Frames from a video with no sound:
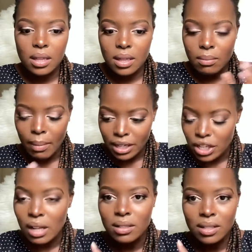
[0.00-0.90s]
my
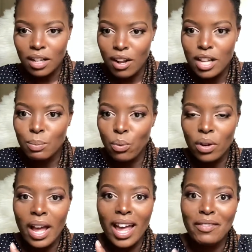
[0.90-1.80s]
child is the glass ball.
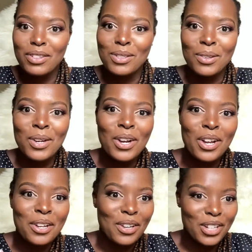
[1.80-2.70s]
I have to
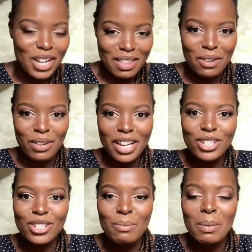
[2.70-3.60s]
nurture that
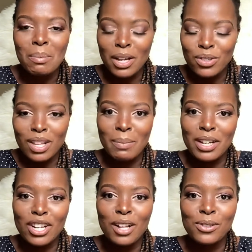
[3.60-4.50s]
relationship and make sure that my
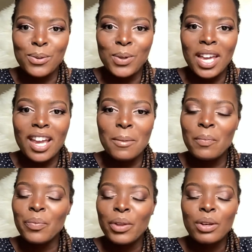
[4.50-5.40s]
child is okay.
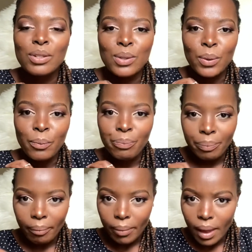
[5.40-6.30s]
So
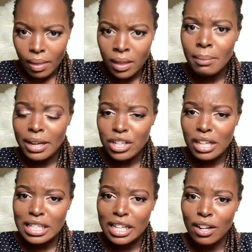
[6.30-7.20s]
then my
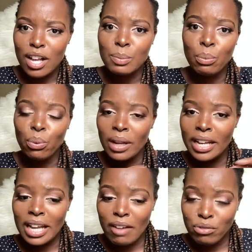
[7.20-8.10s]
child is a glass ball
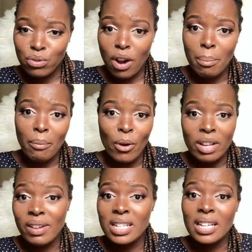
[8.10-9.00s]
and I have to drop
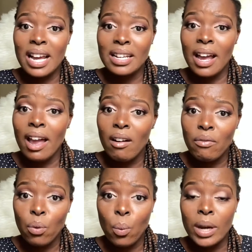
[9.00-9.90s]
whatever deadline I have
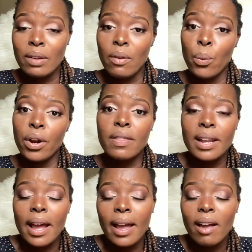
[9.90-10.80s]
or whatever work that
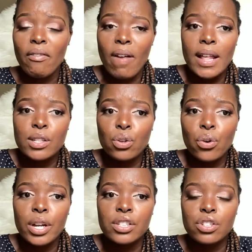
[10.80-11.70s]
I have. So
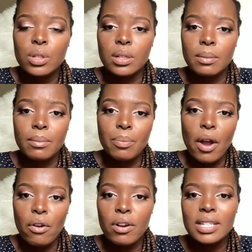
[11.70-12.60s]
it's just
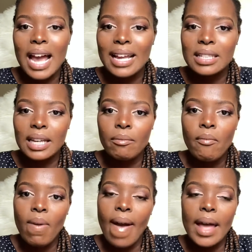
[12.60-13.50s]
prioritizing,
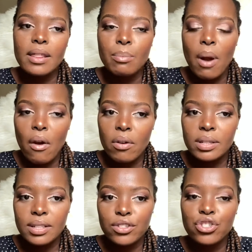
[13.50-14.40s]
and the
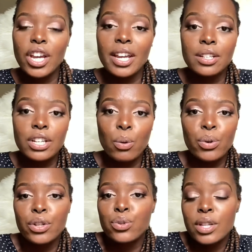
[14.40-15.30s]
priorities change
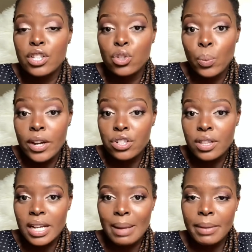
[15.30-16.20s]
according to the situation
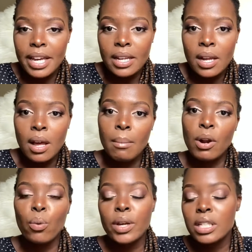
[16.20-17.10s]
that I'm in. But
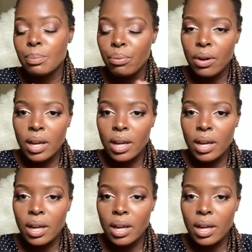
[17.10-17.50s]
always pray